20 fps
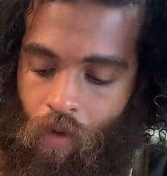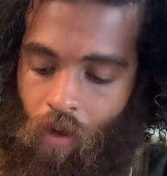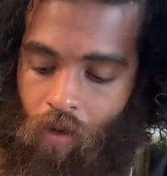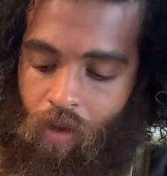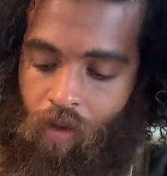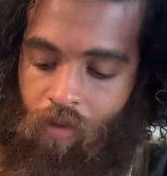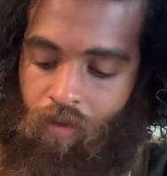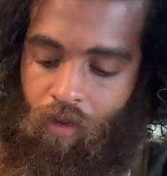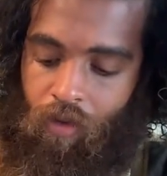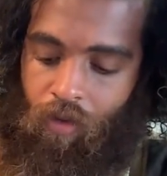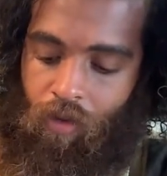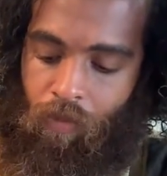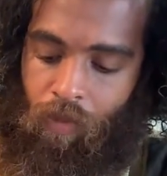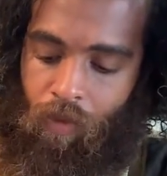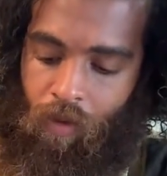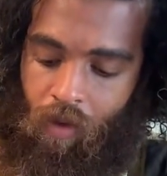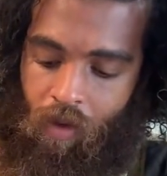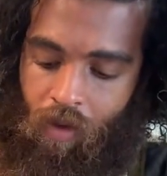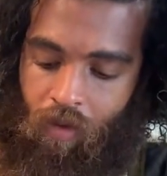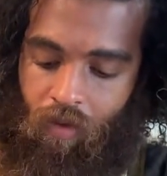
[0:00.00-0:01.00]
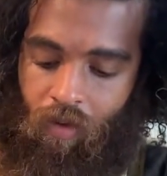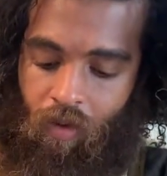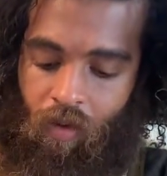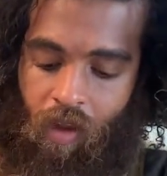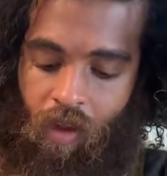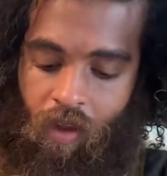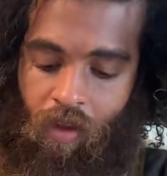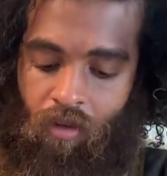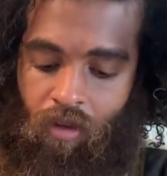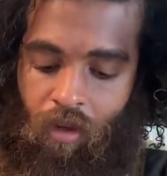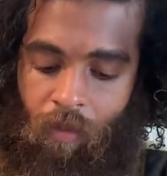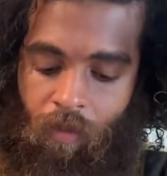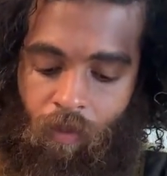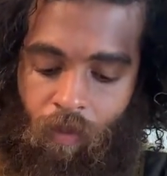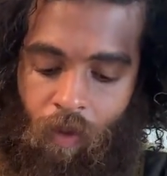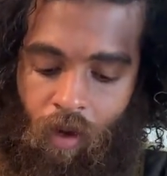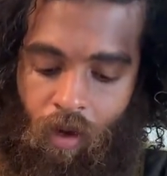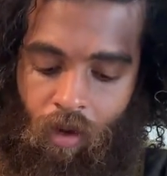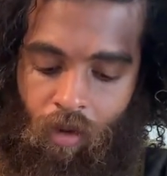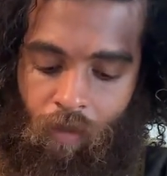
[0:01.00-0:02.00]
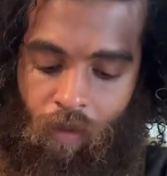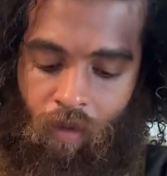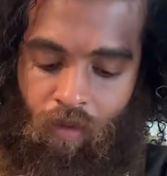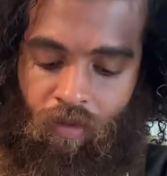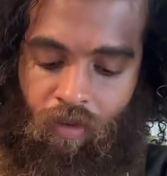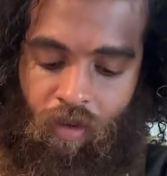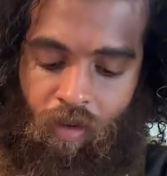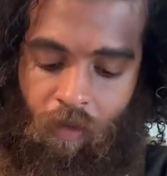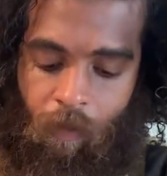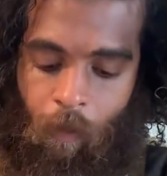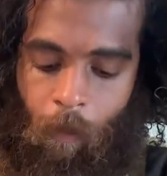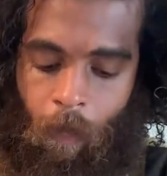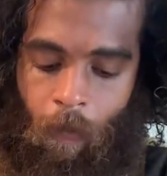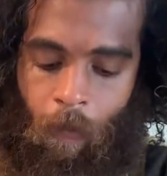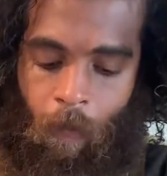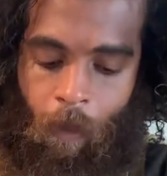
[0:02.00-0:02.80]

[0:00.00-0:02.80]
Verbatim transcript: on YouTube. So yeah, YouTube is where I go mostly.